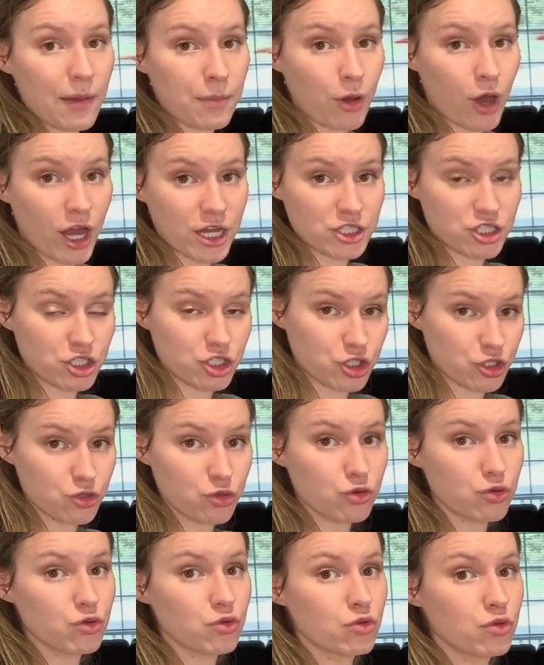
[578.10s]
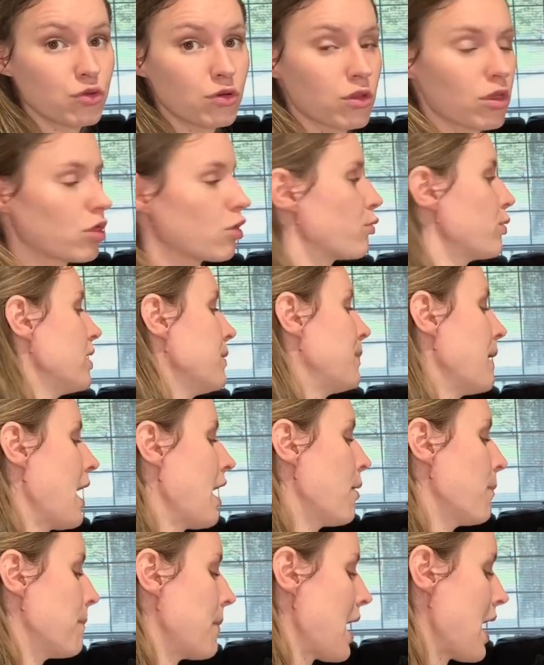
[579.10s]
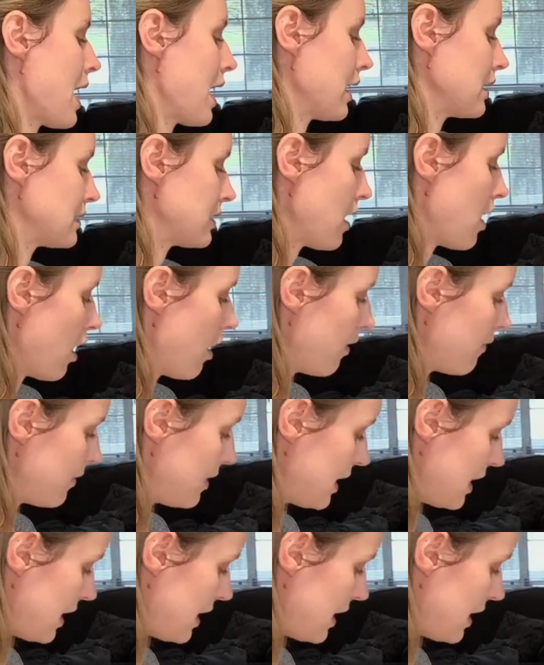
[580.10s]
bought 2 3-pound bags of the